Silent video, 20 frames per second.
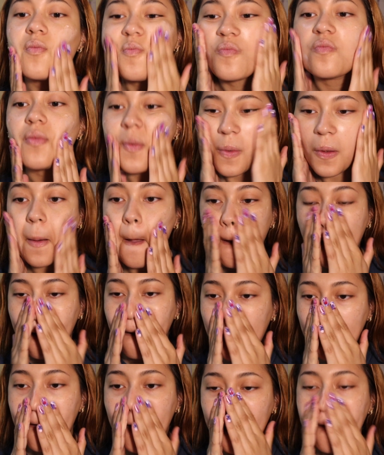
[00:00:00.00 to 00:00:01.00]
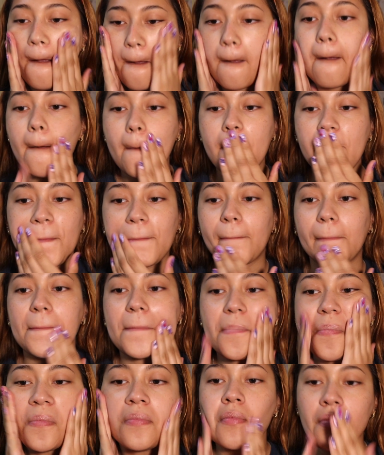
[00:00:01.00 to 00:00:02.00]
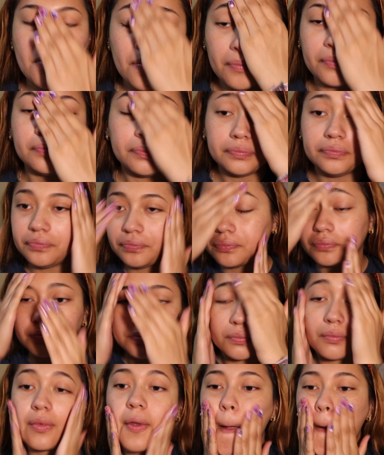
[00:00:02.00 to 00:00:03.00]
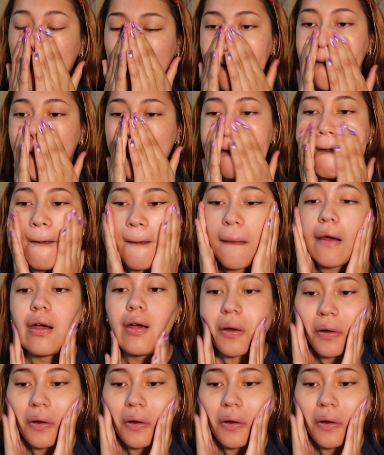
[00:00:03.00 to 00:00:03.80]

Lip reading: This doesn't really make my makeup last much longer, but it does